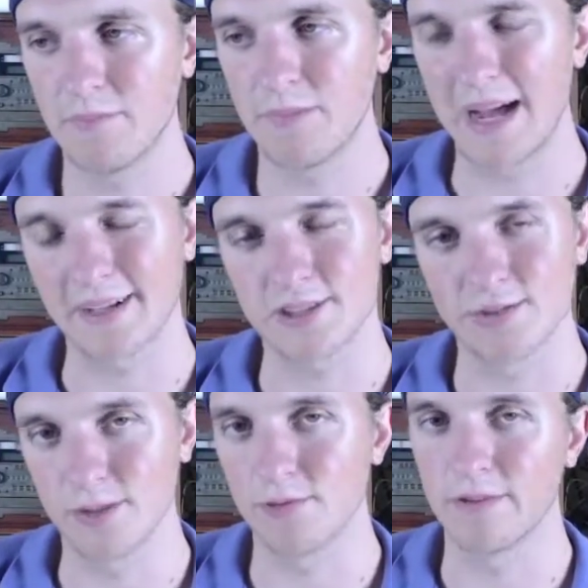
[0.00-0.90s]
Packers are
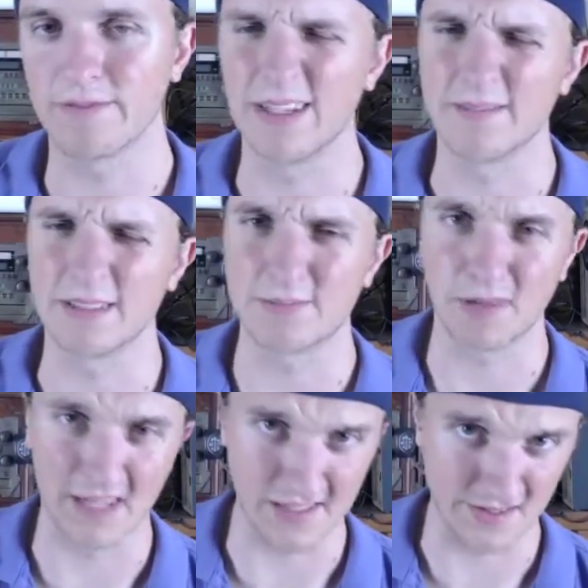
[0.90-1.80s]
3-point favorites,
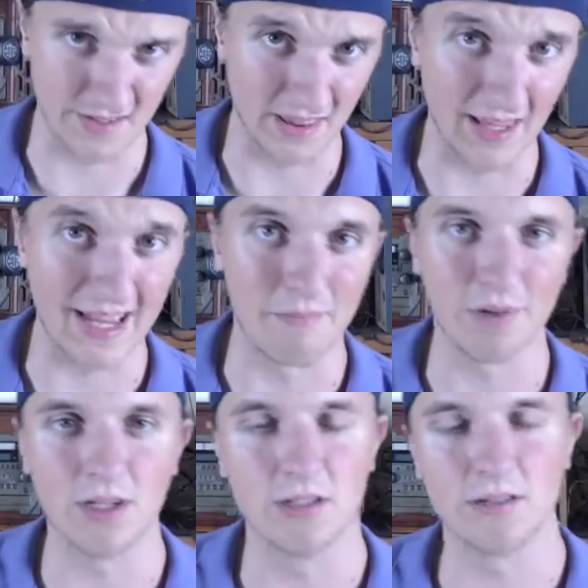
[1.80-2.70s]
probably because they're in
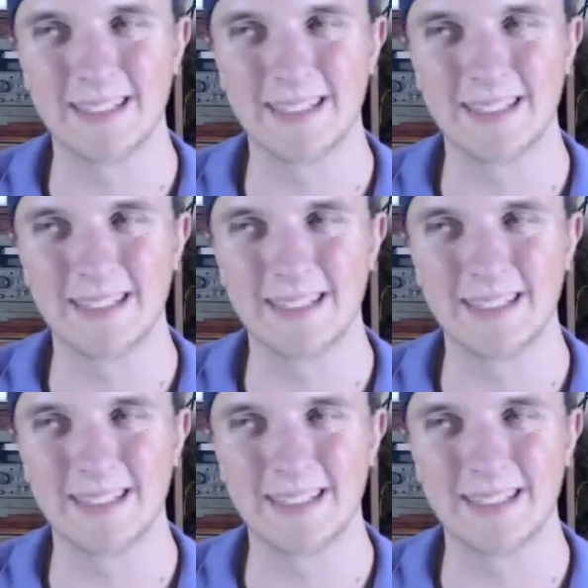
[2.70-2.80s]
Lambeau.